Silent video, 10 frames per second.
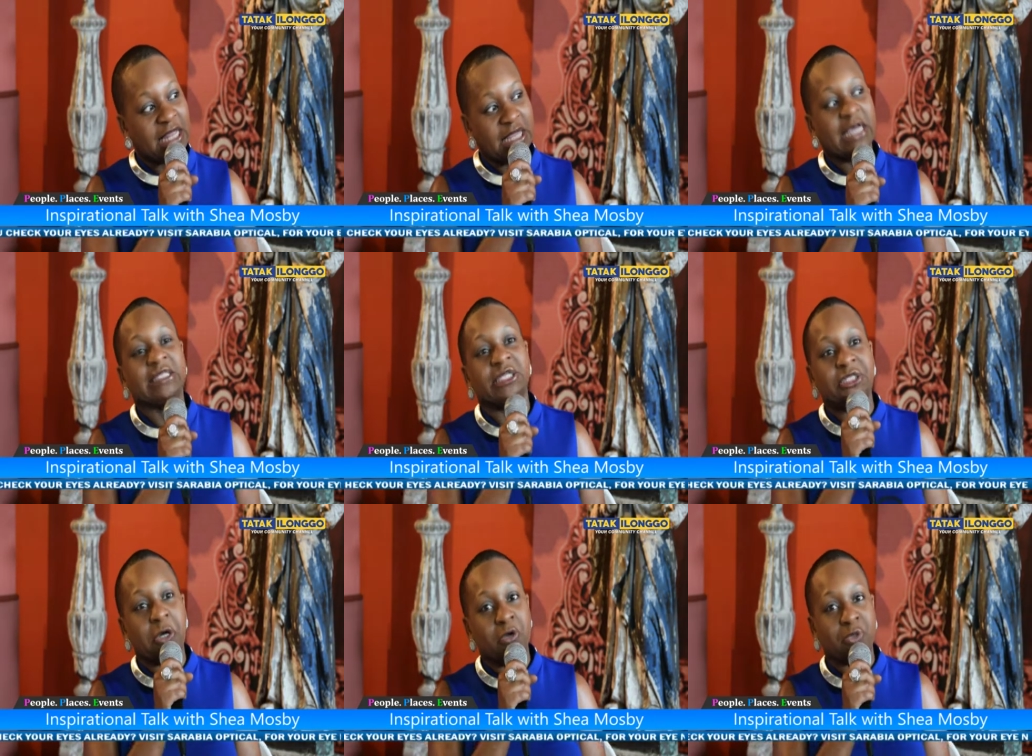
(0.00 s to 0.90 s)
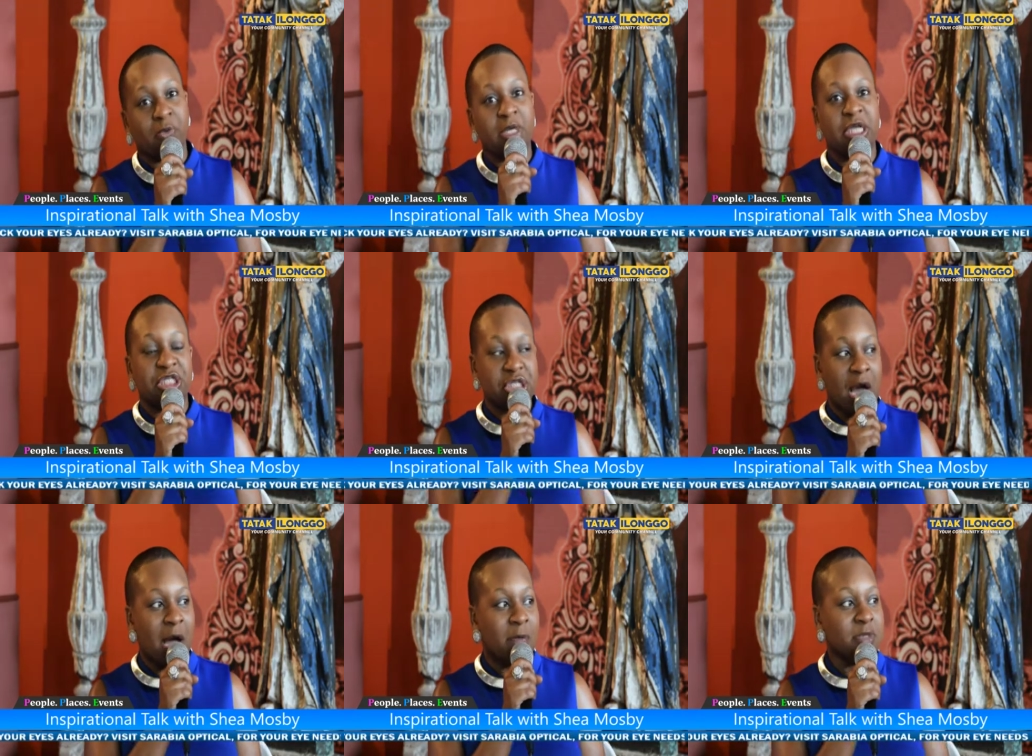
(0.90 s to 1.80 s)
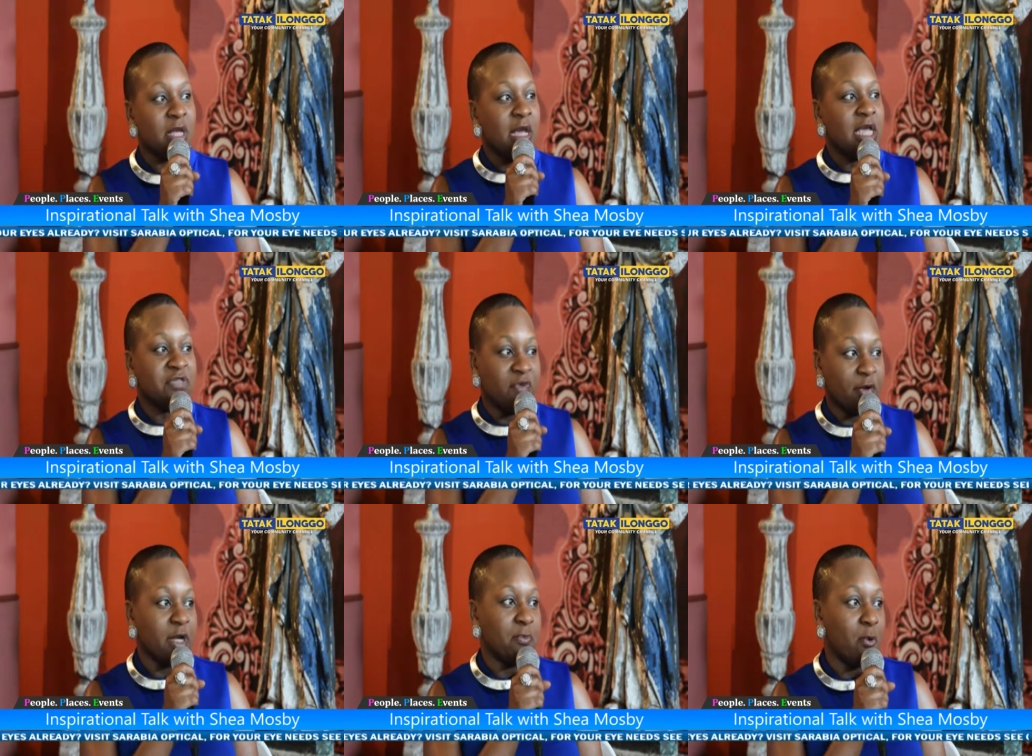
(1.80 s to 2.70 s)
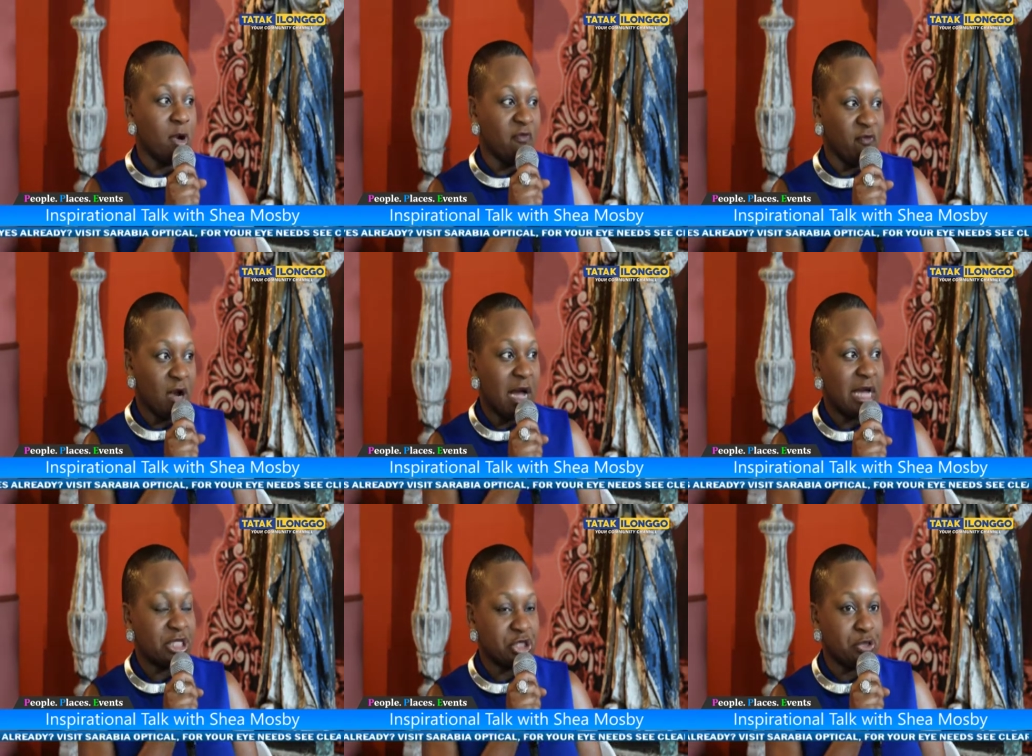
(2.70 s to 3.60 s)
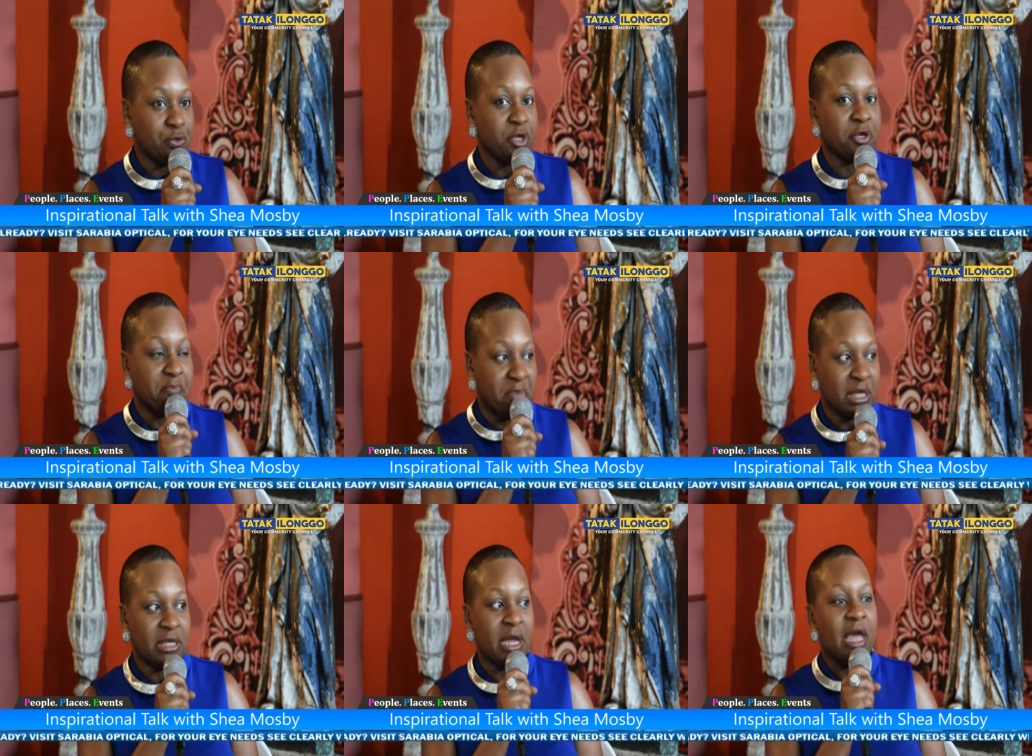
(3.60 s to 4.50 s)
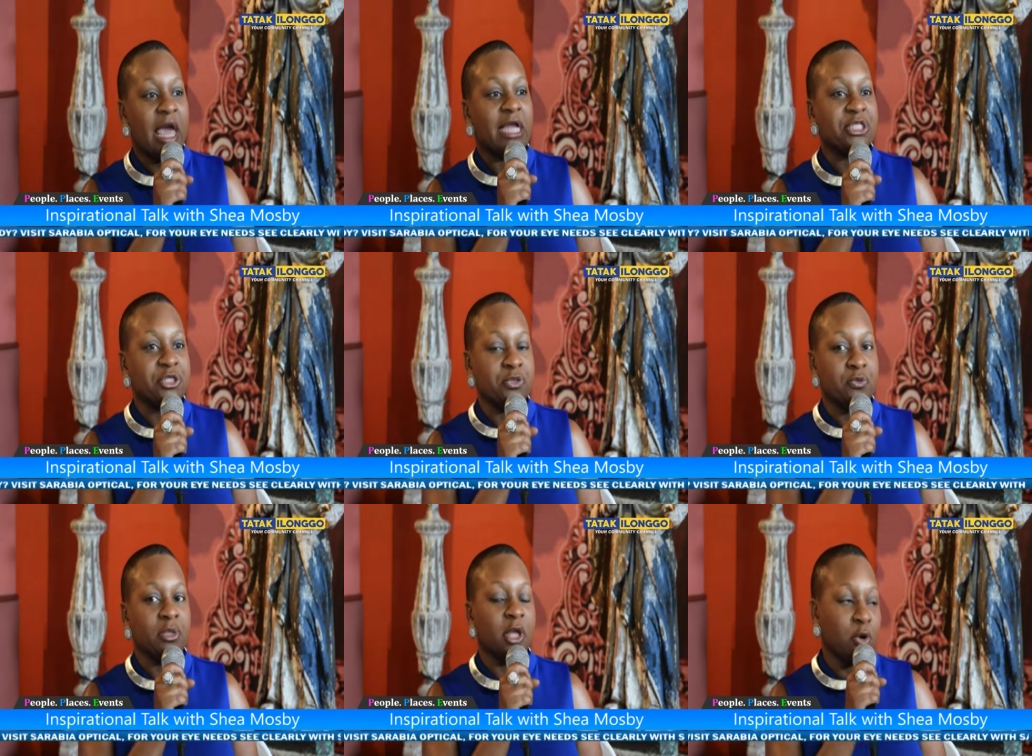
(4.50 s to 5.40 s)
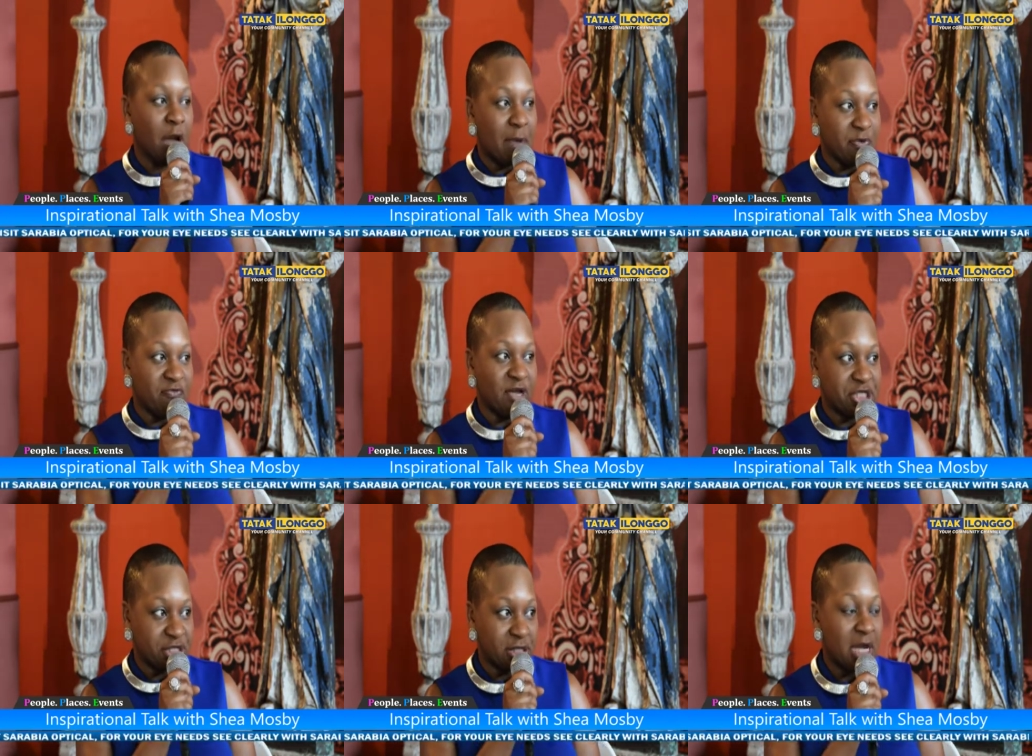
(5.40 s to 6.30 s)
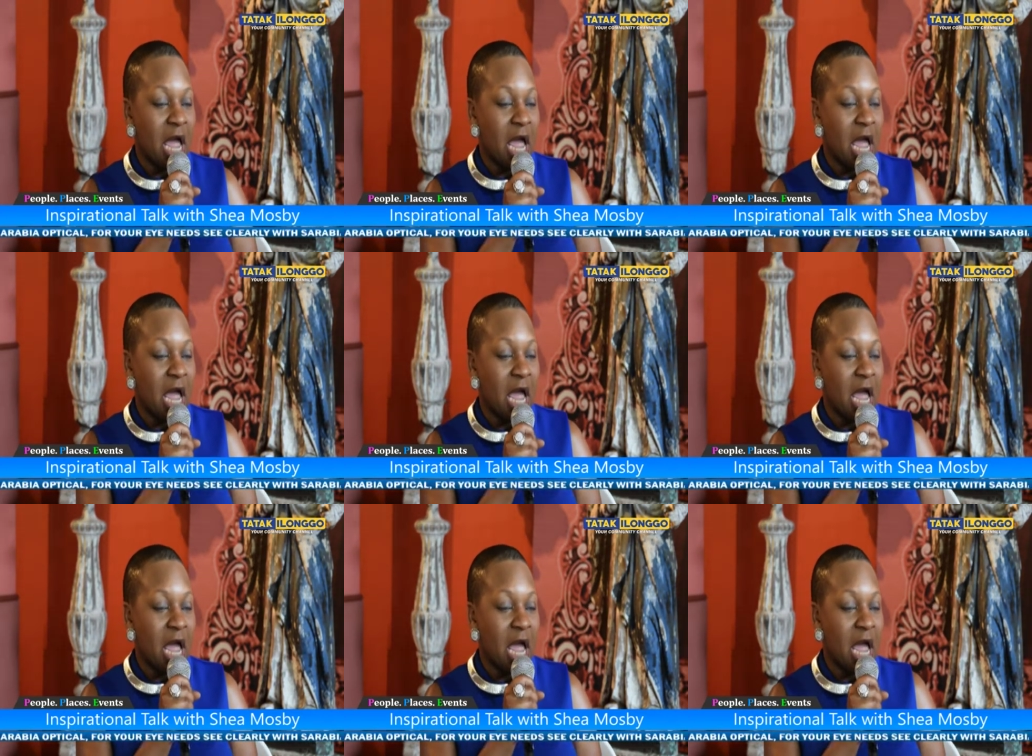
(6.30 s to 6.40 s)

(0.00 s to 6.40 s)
And then as adults, when we get jobs, it's very important for us to commit and to learn our profession.